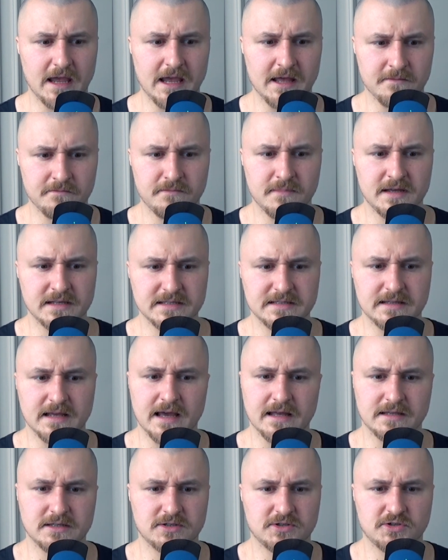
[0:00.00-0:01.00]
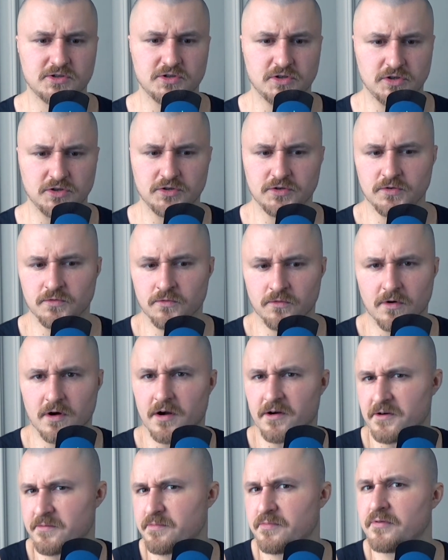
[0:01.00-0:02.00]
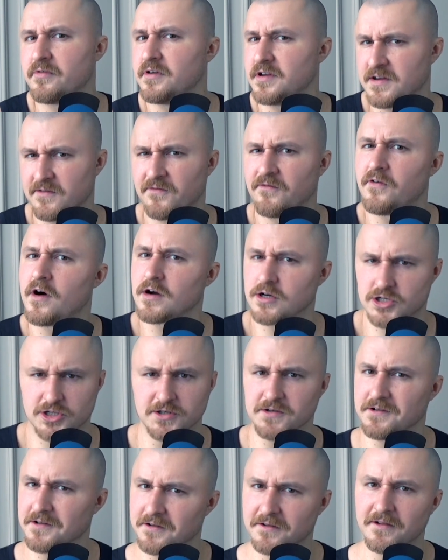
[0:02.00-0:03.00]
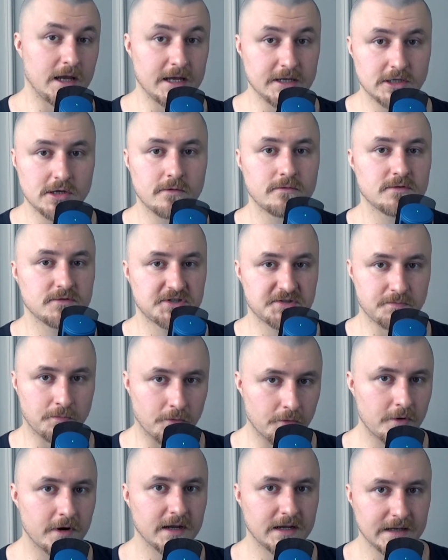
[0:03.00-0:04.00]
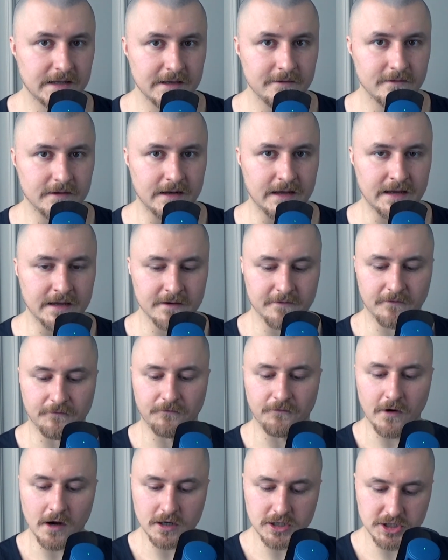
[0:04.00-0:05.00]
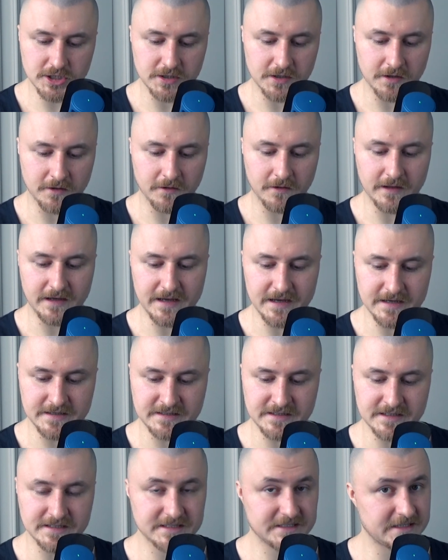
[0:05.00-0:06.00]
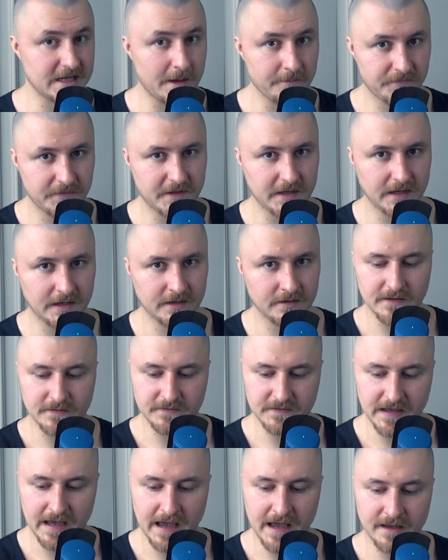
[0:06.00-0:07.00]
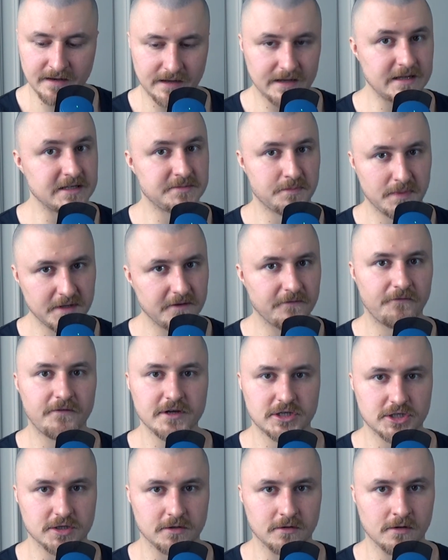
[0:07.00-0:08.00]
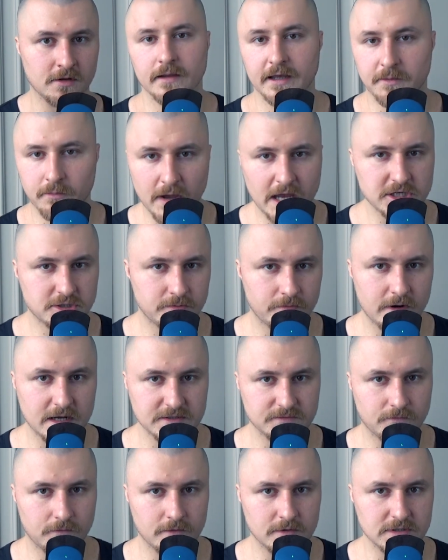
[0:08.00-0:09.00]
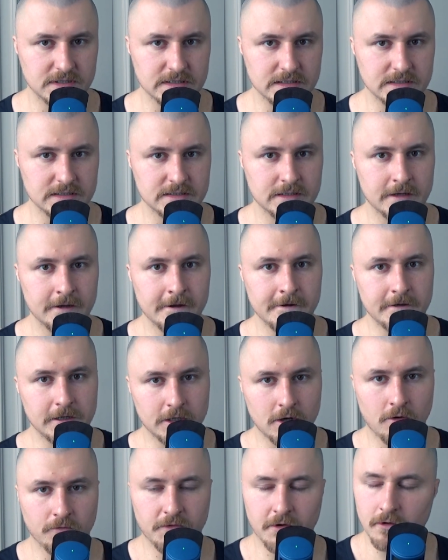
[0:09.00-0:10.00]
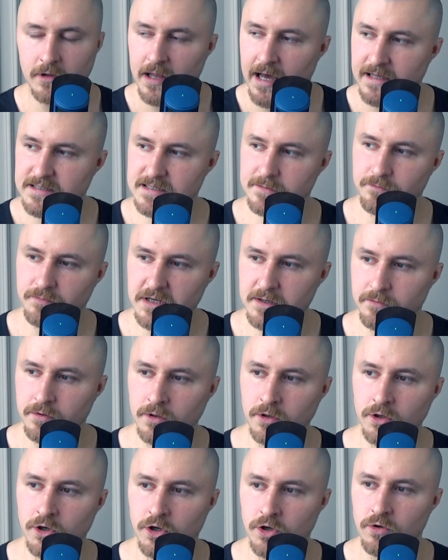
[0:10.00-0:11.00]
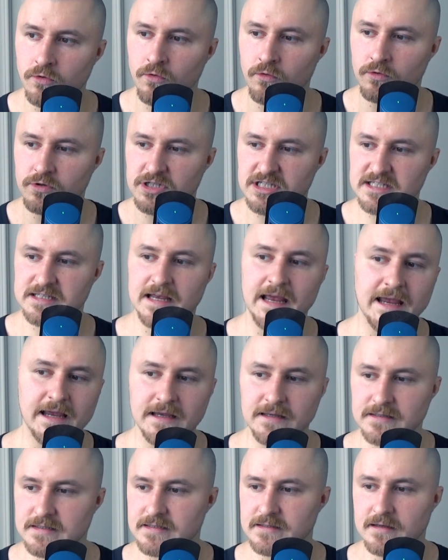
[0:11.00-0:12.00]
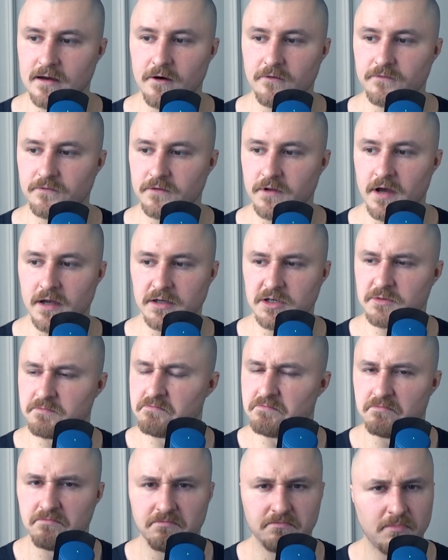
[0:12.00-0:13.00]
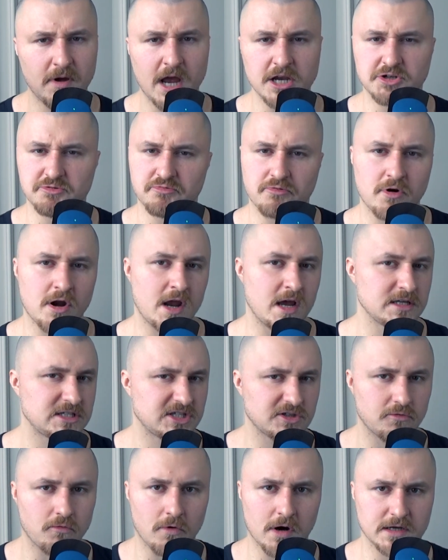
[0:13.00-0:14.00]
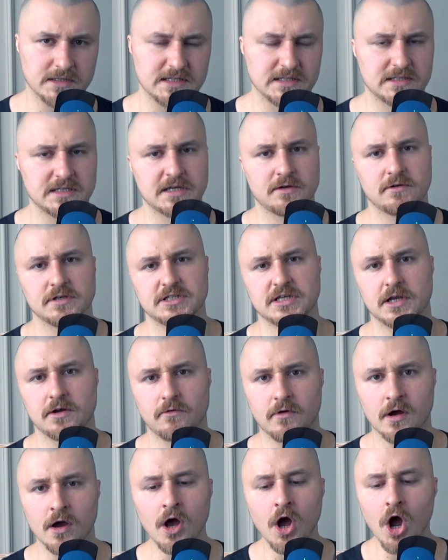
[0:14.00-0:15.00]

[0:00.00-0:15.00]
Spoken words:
it means that you are pretty functional. In terms of sport activity, functional is something that is beneficial, like bench press, for instance. There are lots of people who saying stuff like bench press, squats, etc.,